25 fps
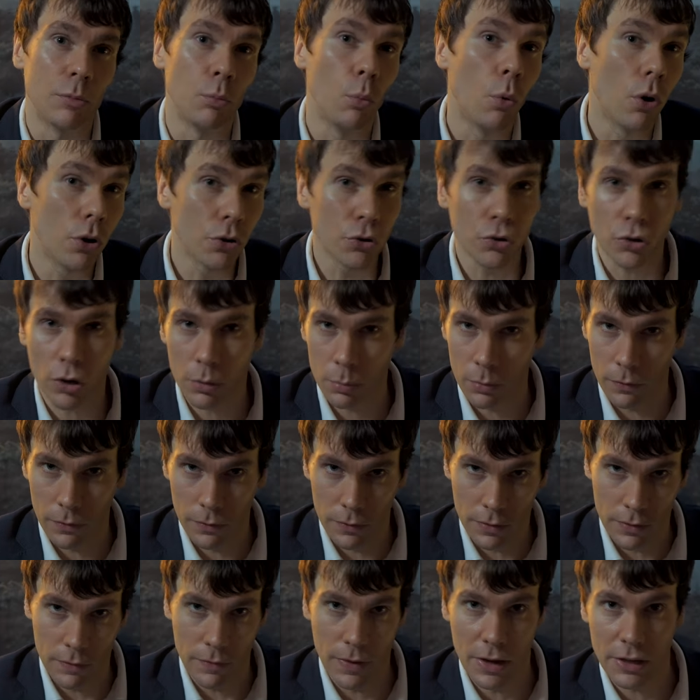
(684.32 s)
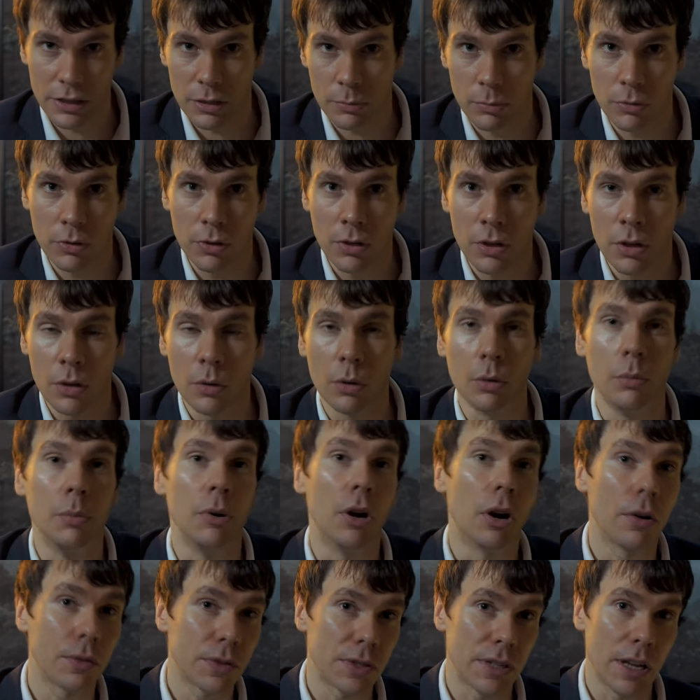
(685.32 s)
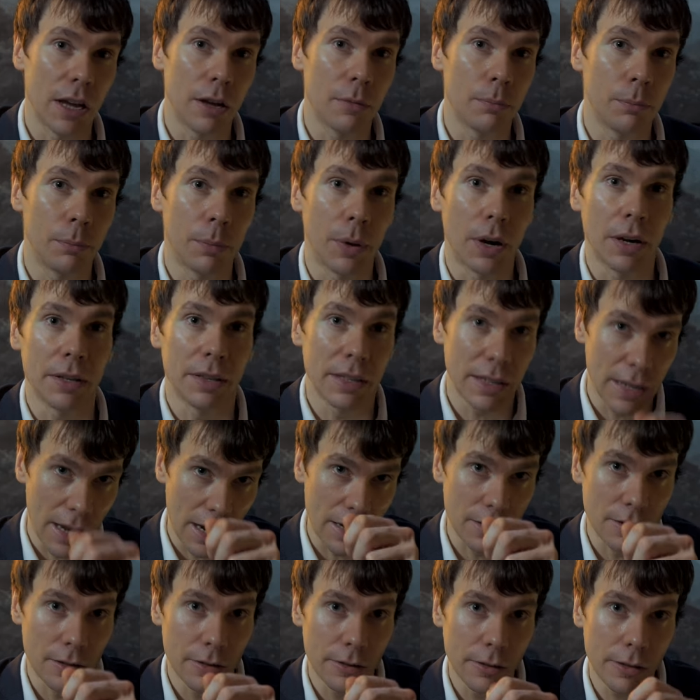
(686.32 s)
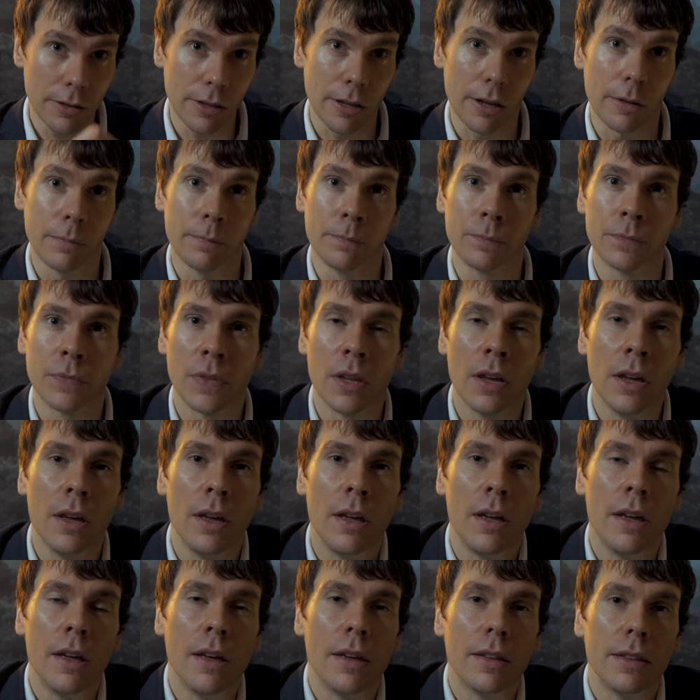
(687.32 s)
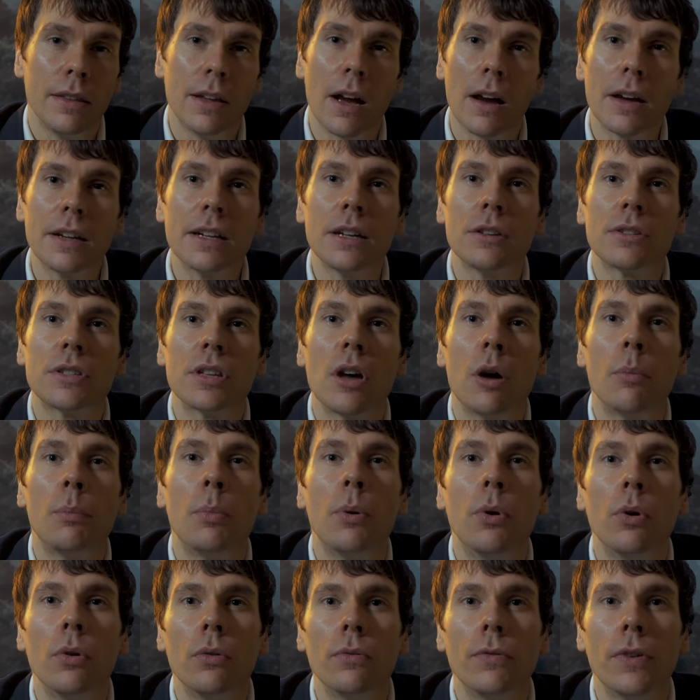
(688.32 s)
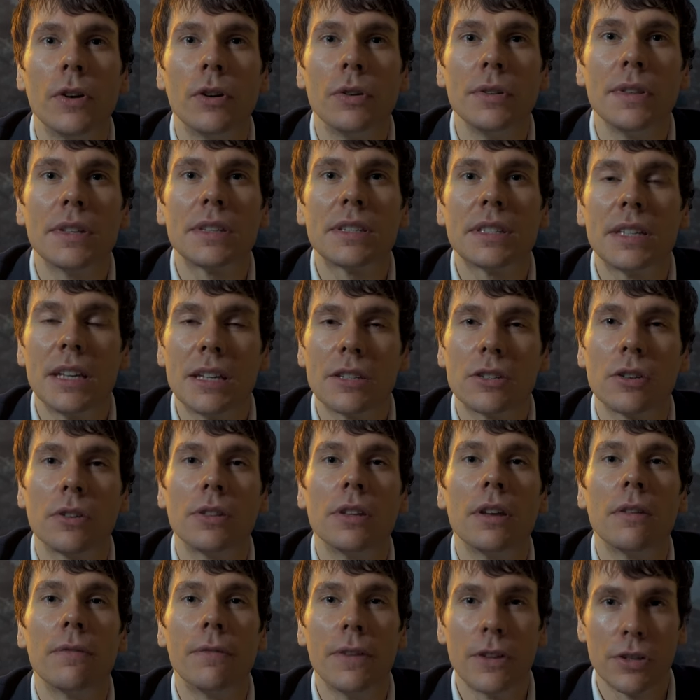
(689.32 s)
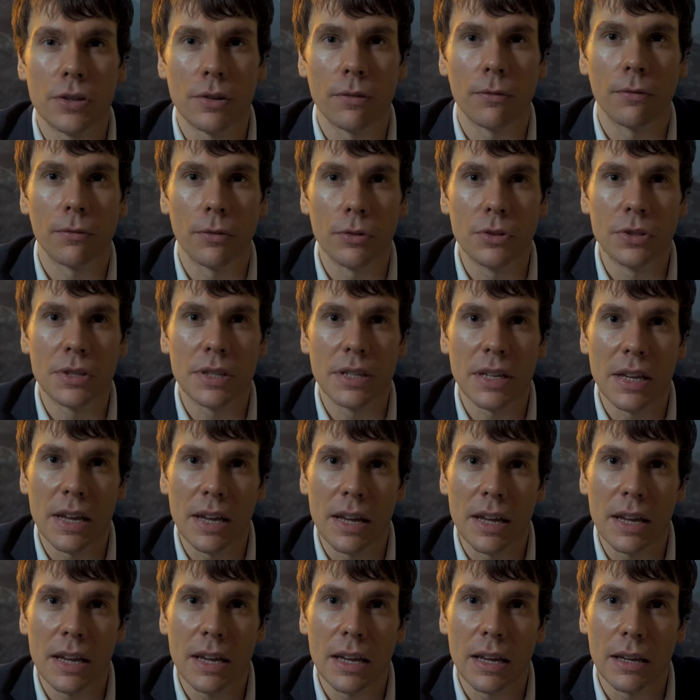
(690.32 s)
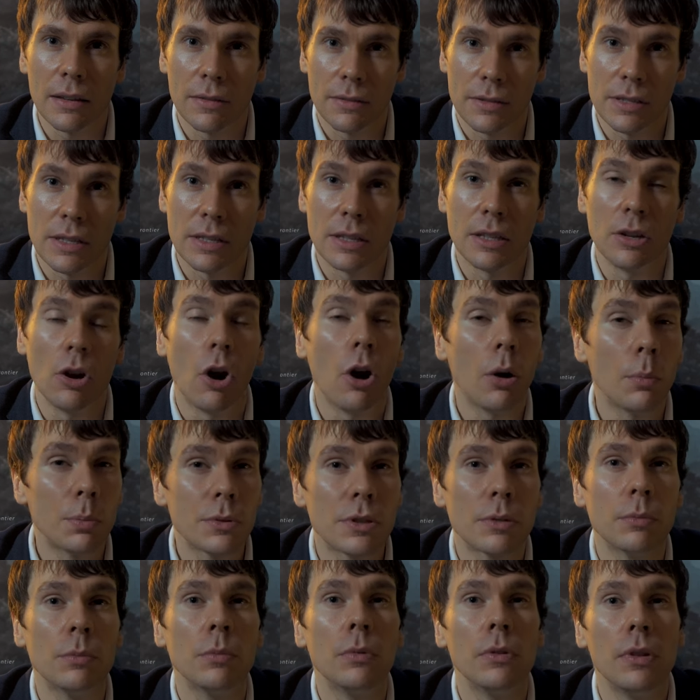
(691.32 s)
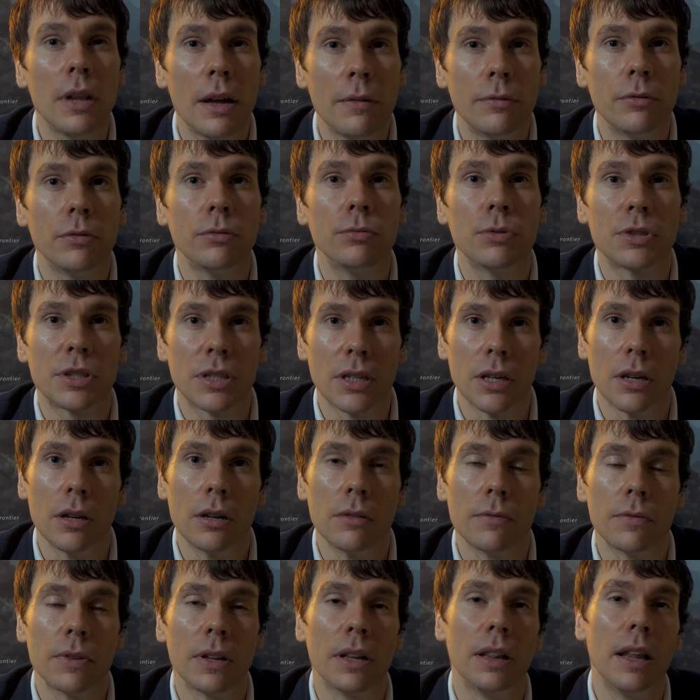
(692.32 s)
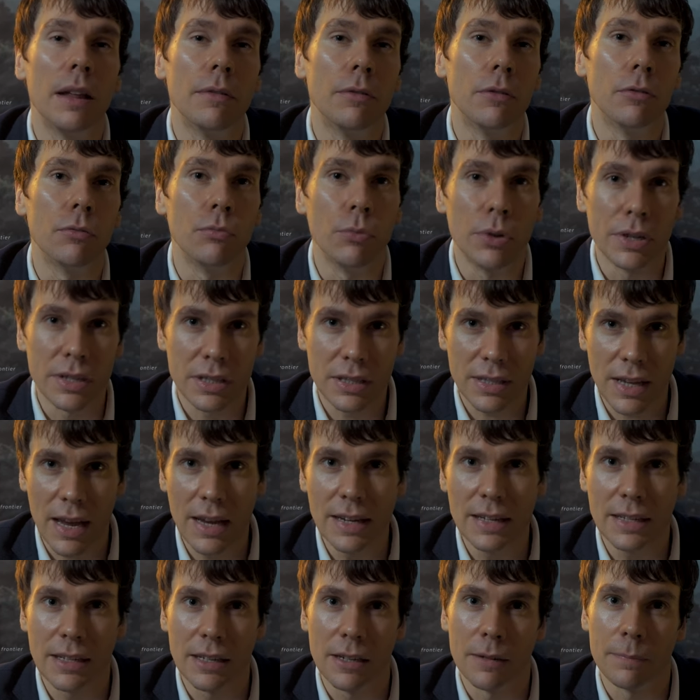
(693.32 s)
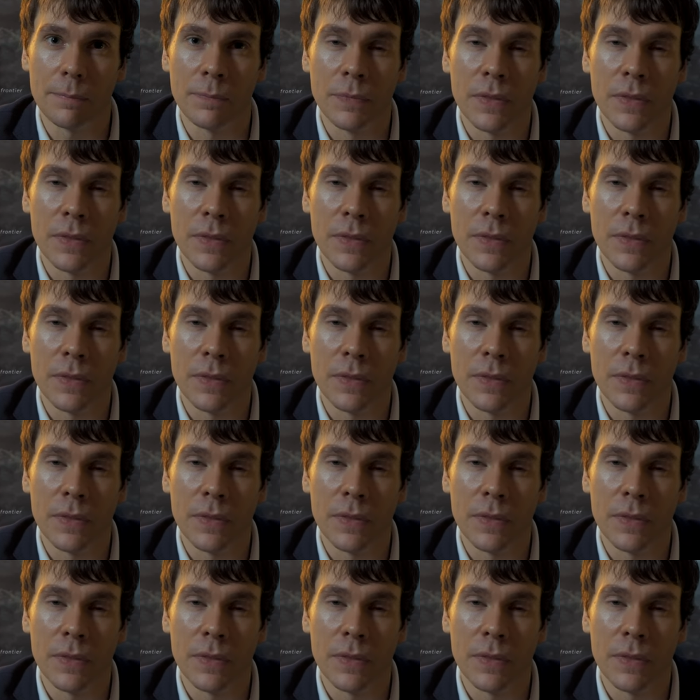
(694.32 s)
one drop of investment will be offset by the gain in another. The idea is that a portfolio that sits on the efficient frontier is the optimal level of return for the level of risk taken.